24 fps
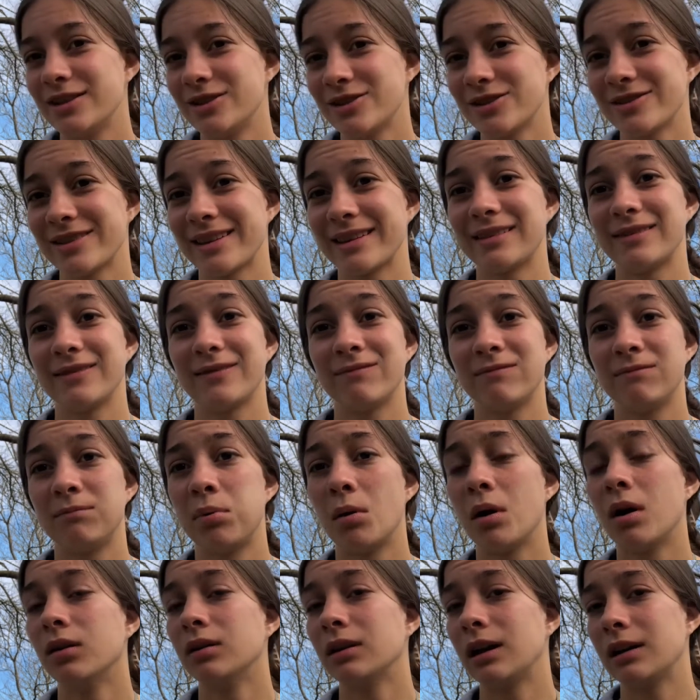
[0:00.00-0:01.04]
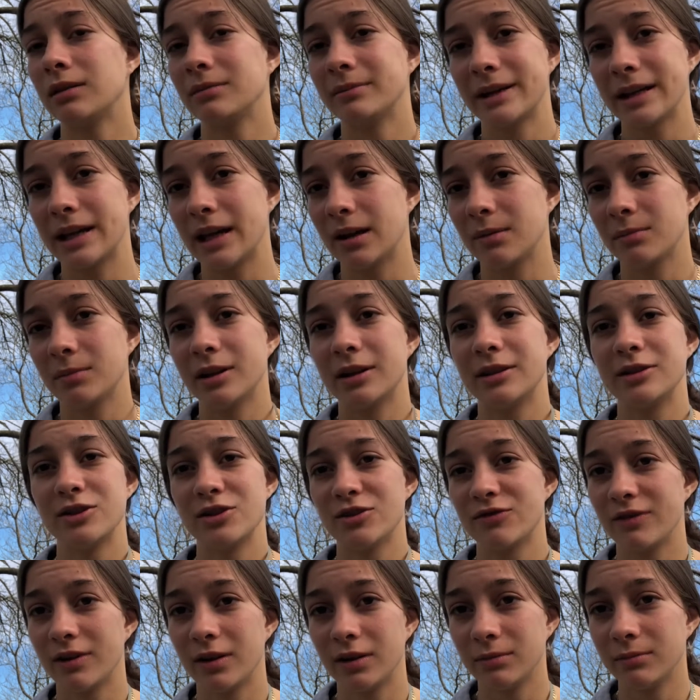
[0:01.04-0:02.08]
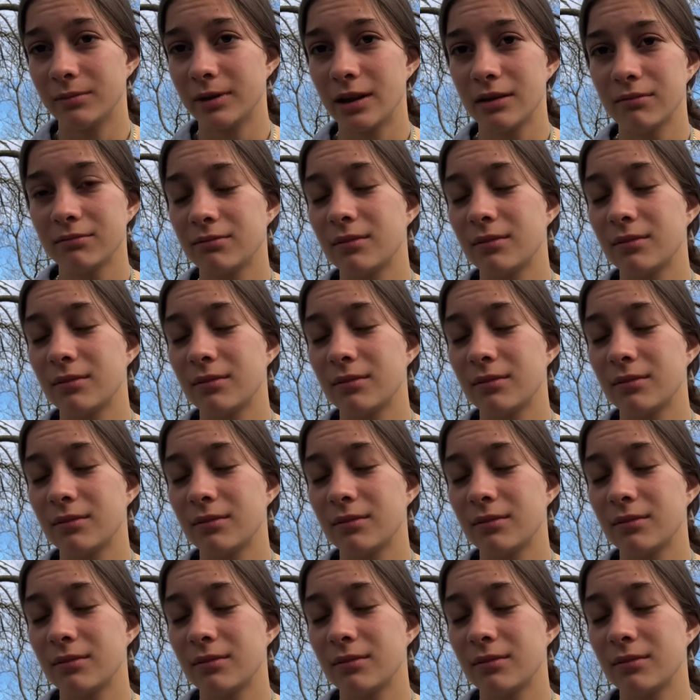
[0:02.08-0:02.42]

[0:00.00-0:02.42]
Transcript: just like pull out my camera and just film them.